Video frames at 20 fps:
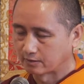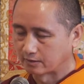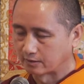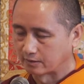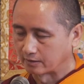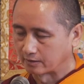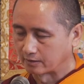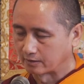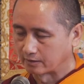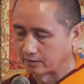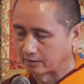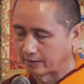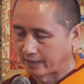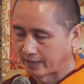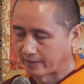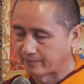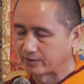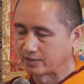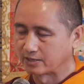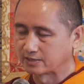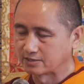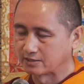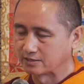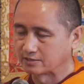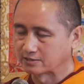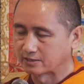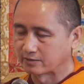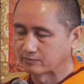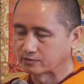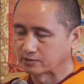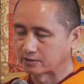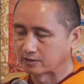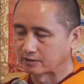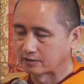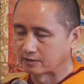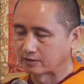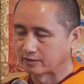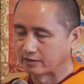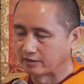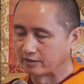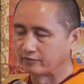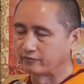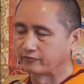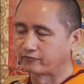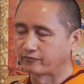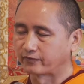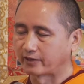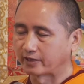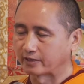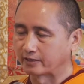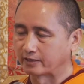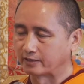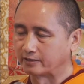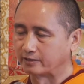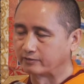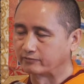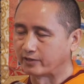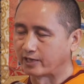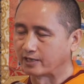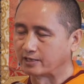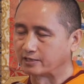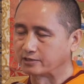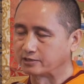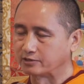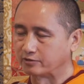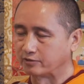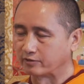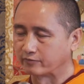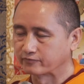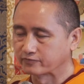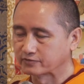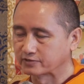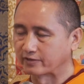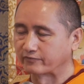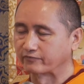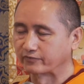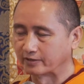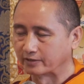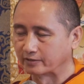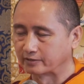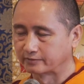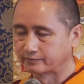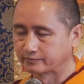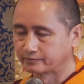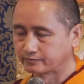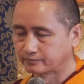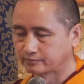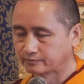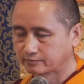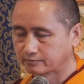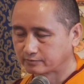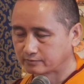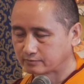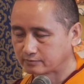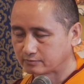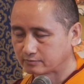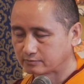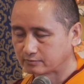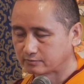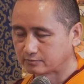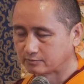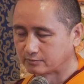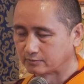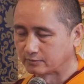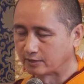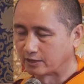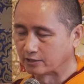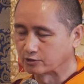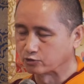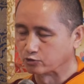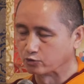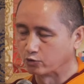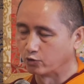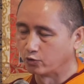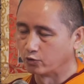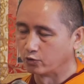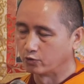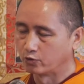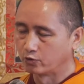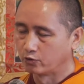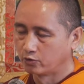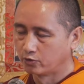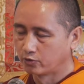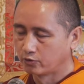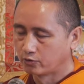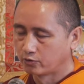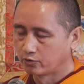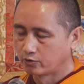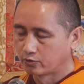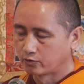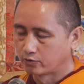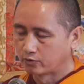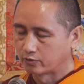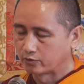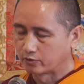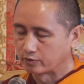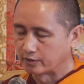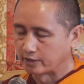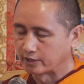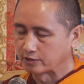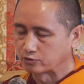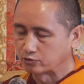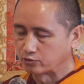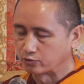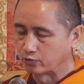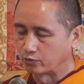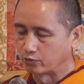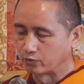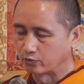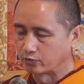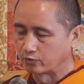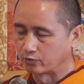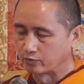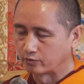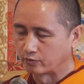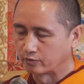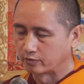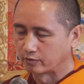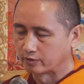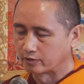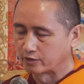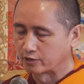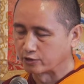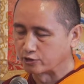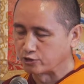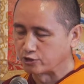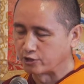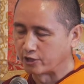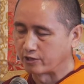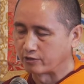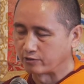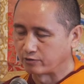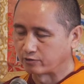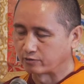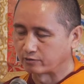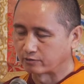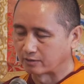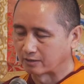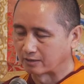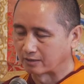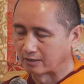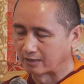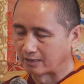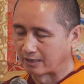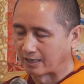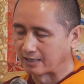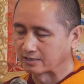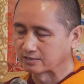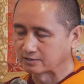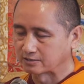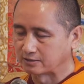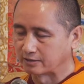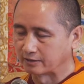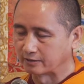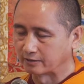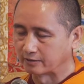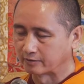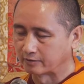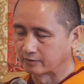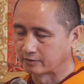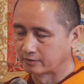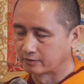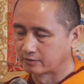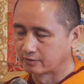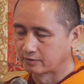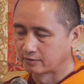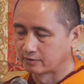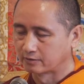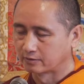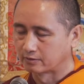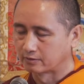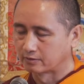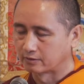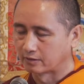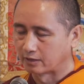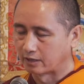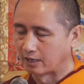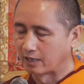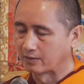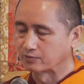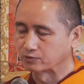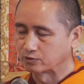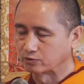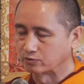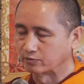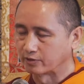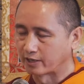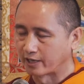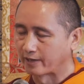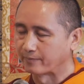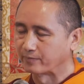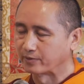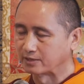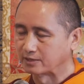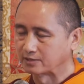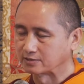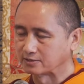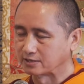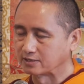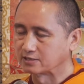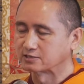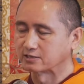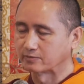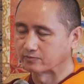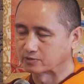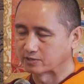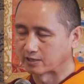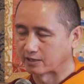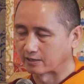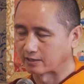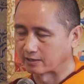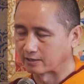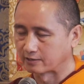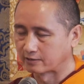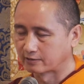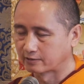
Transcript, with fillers: uh, happiness in samsara, in fact, in the reality of suffering. There's no, there's no genuine, lasting, absolute happiness in samsara.